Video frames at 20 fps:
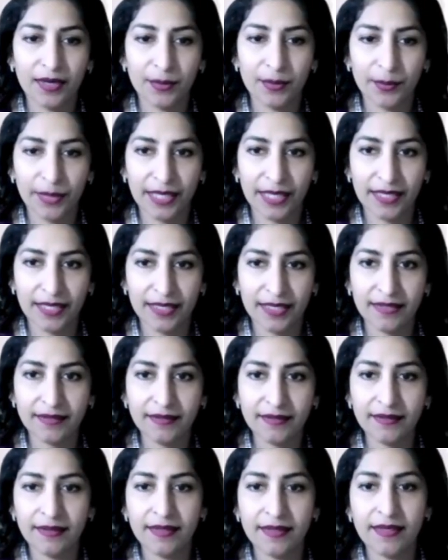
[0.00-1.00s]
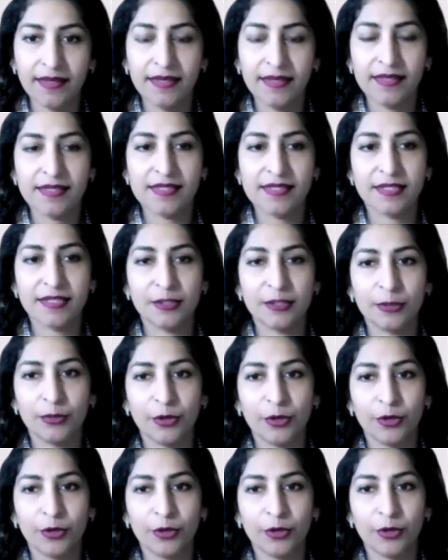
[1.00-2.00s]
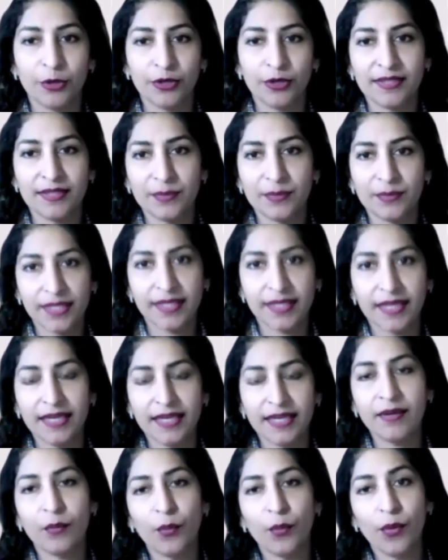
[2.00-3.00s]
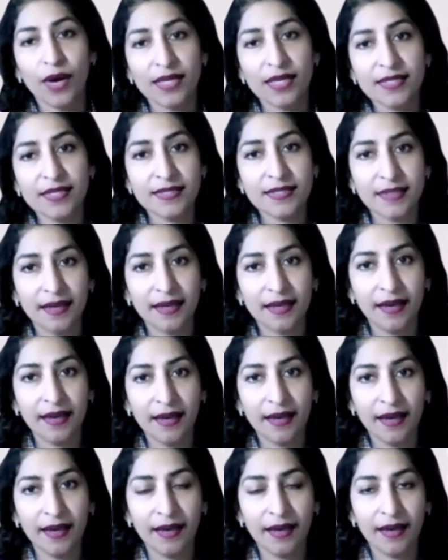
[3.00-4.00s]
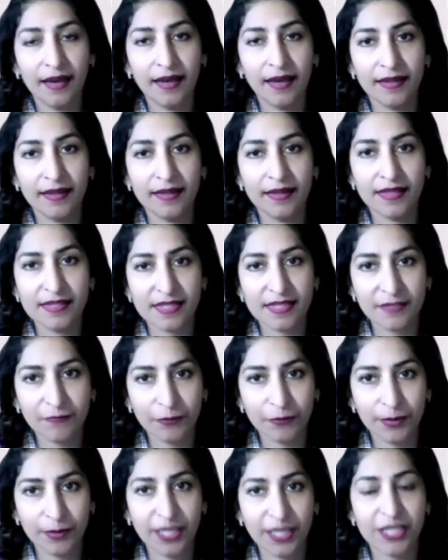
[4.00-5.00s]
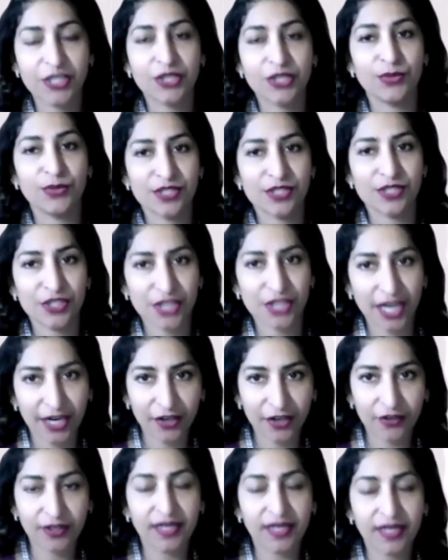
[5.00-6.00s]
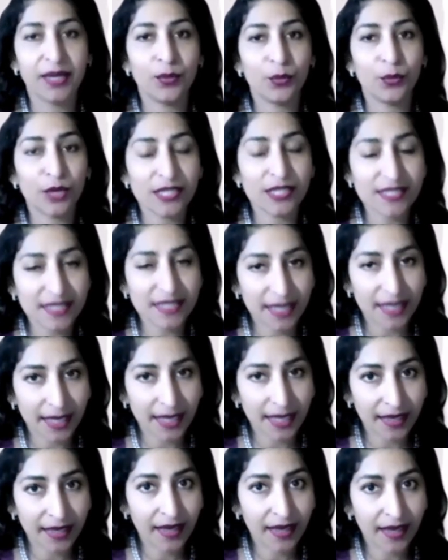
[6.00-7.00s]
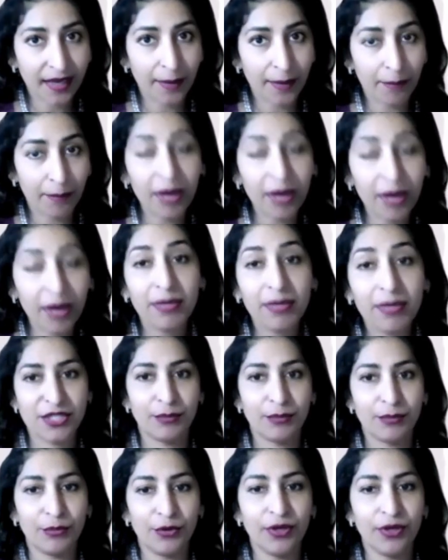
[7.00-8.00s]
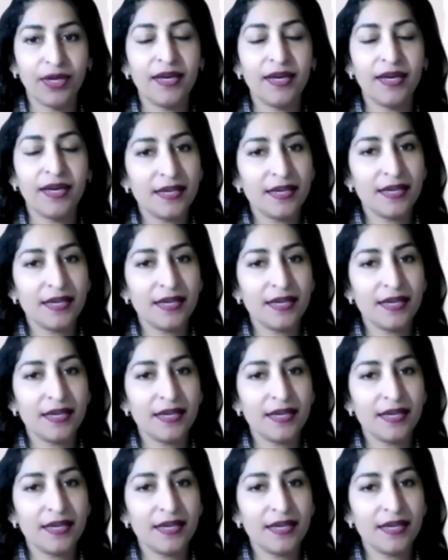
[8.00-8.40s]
unveiling ceremony that we did. Once this information was shared online, once I published the book,